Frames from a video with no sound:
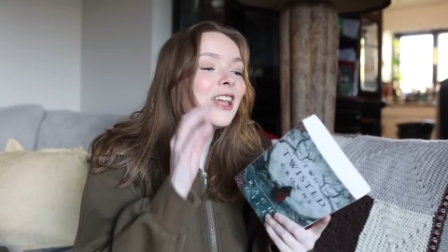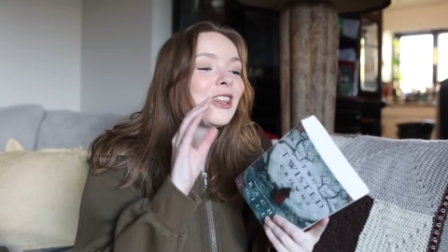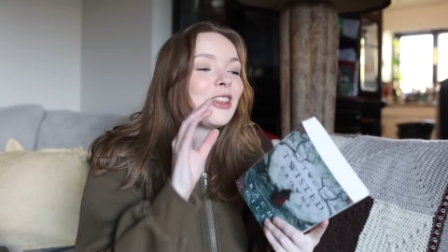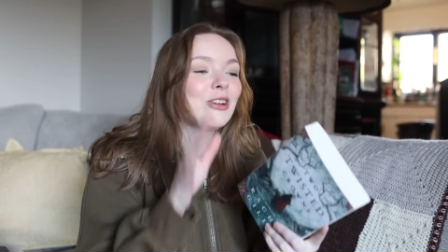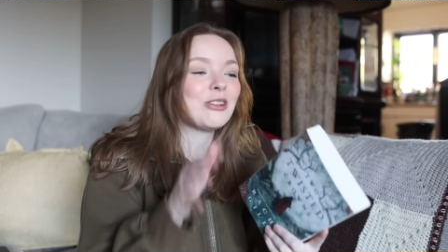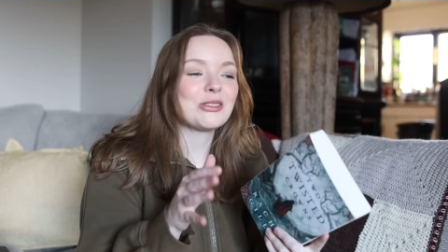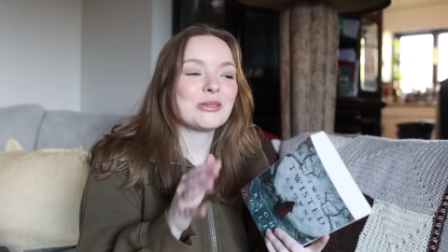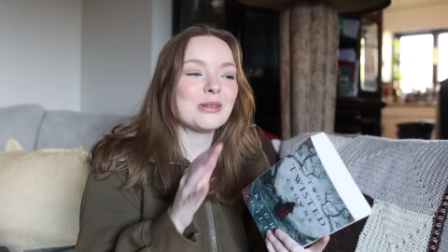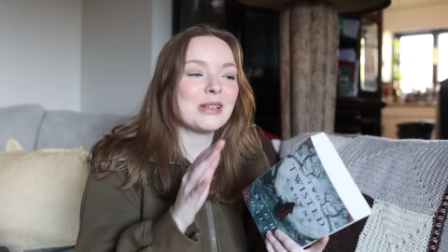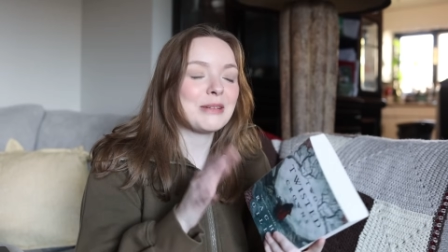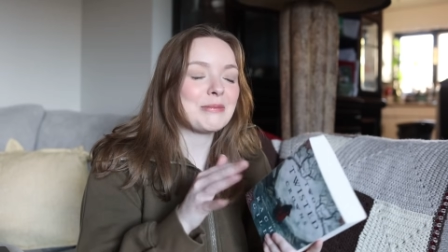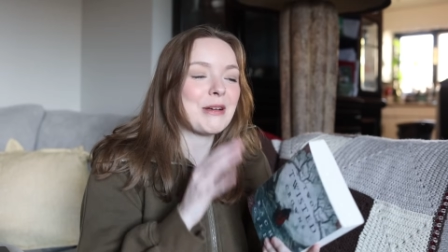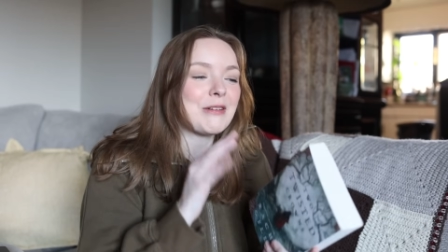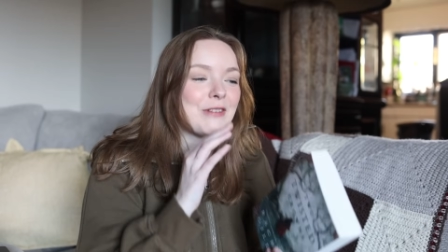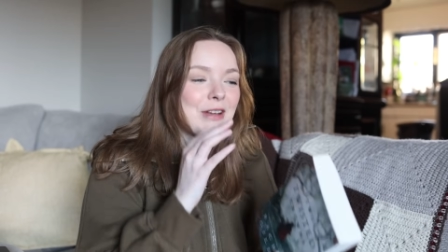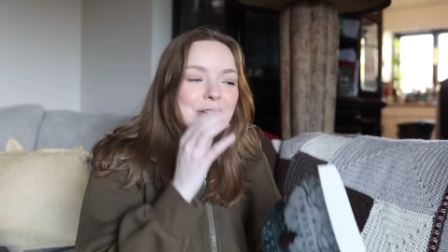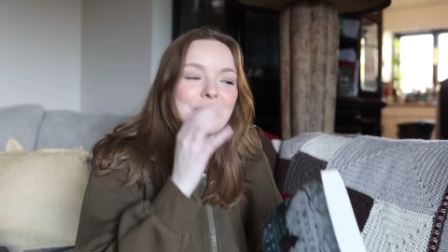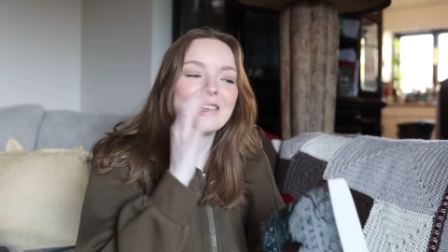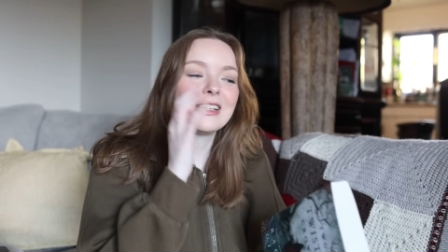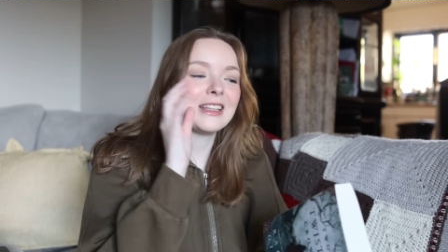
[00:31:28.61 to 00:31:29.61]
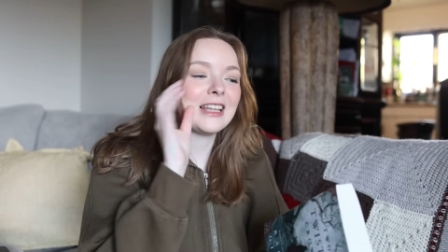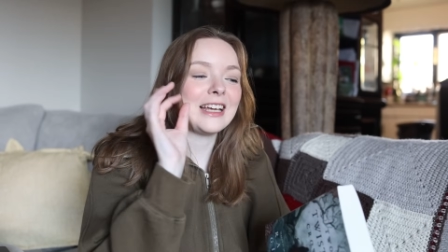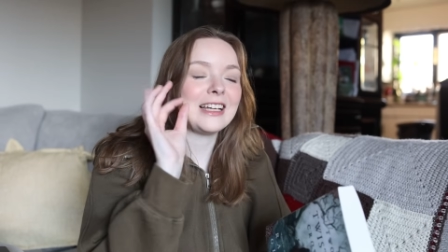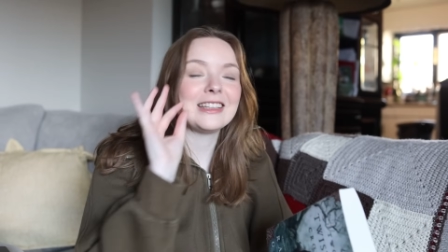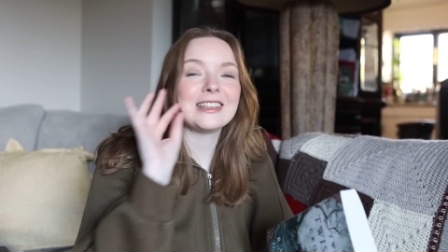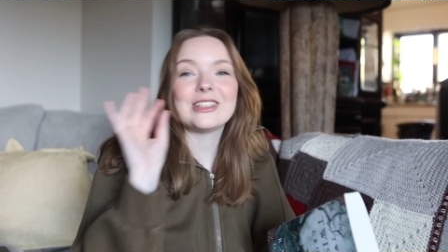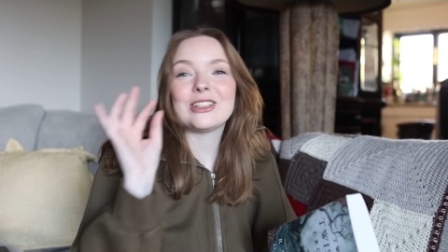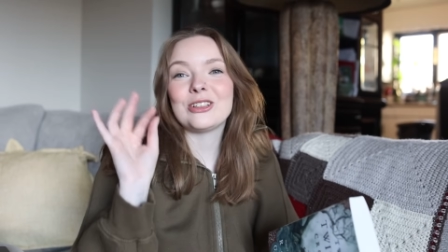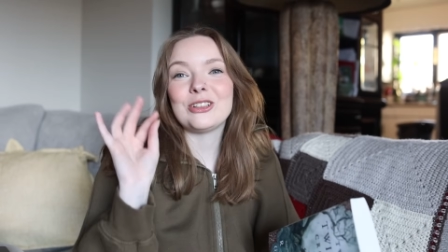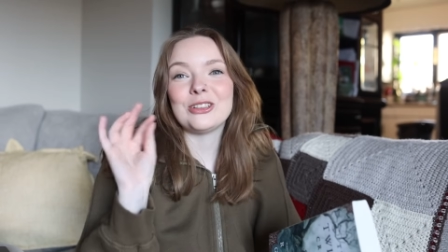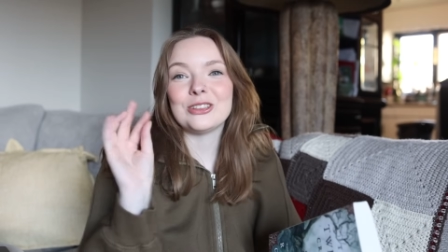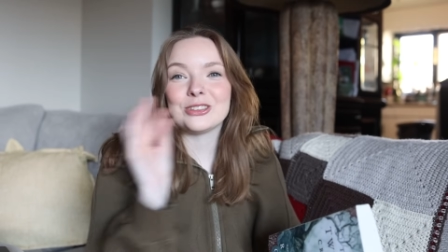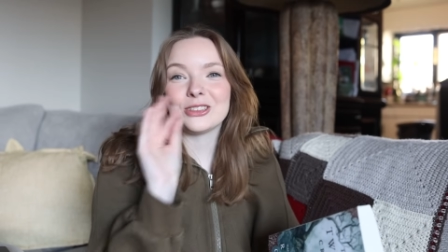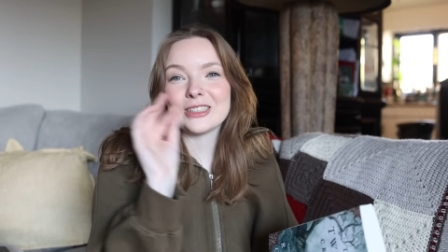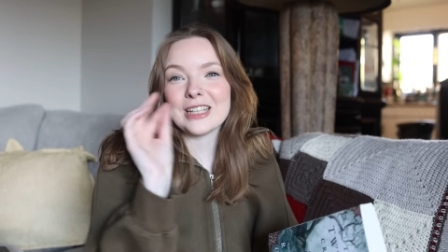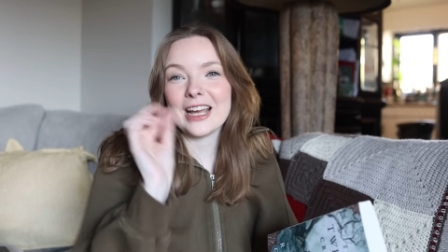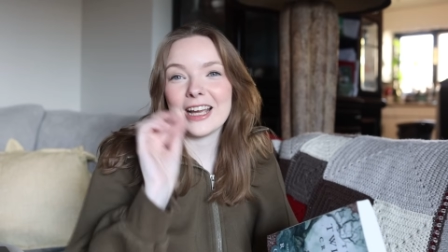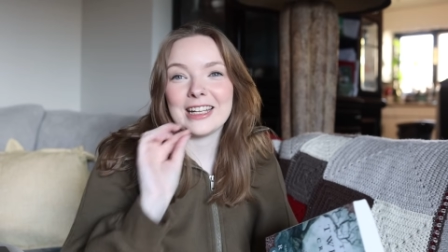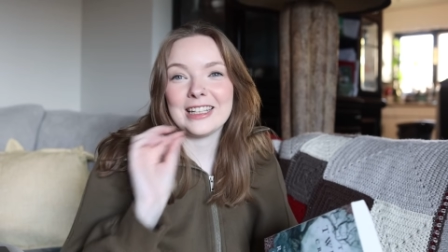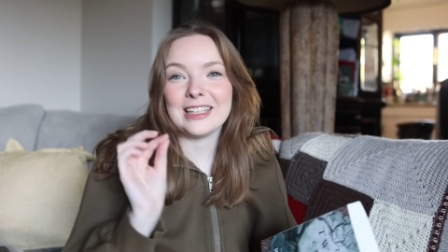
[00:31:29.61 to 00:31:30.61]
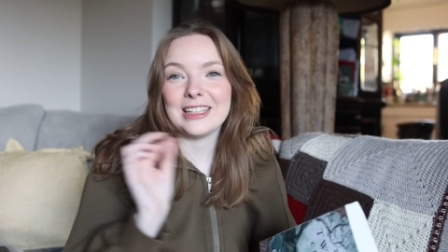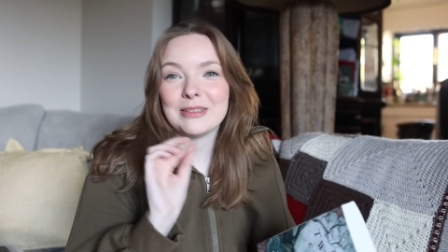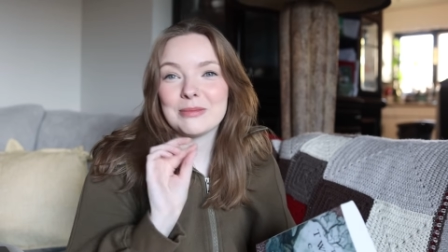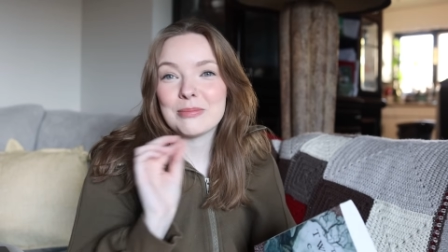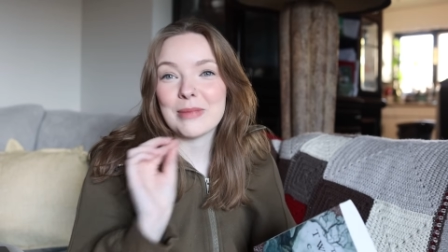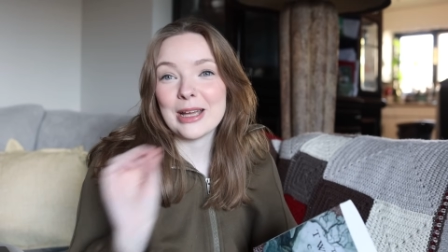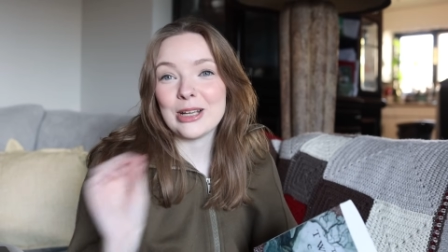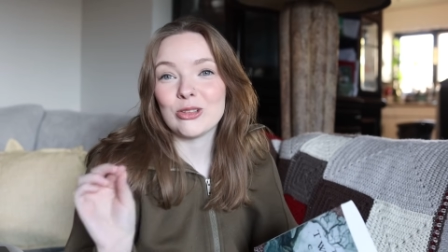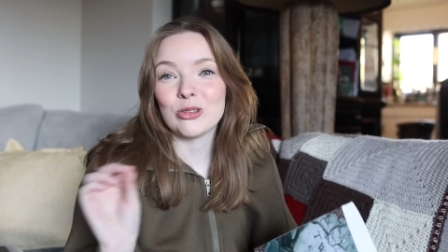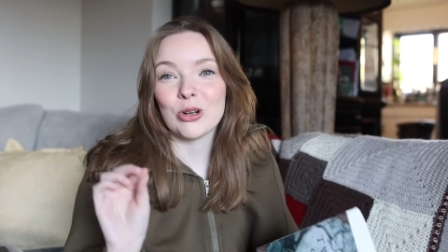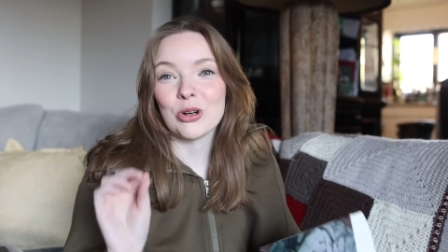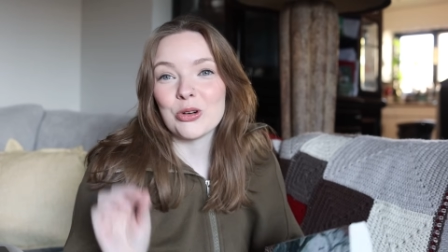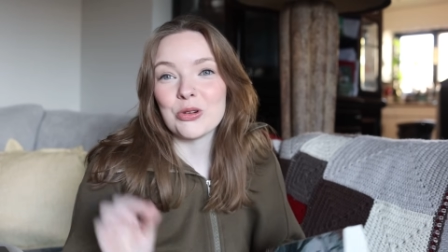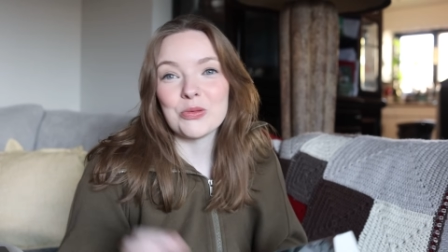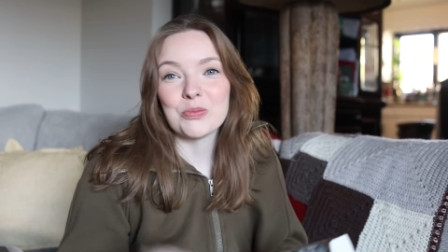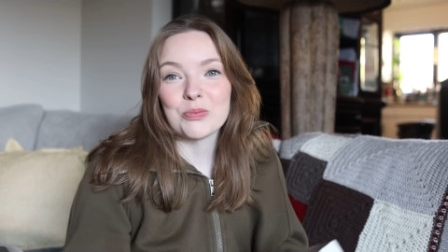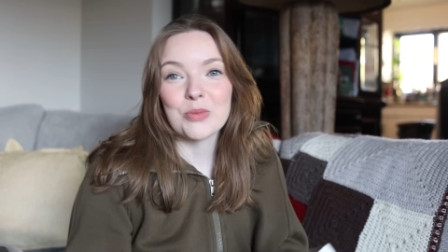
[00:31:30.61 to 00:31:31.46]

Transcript: those were like my favorite like little tiny micro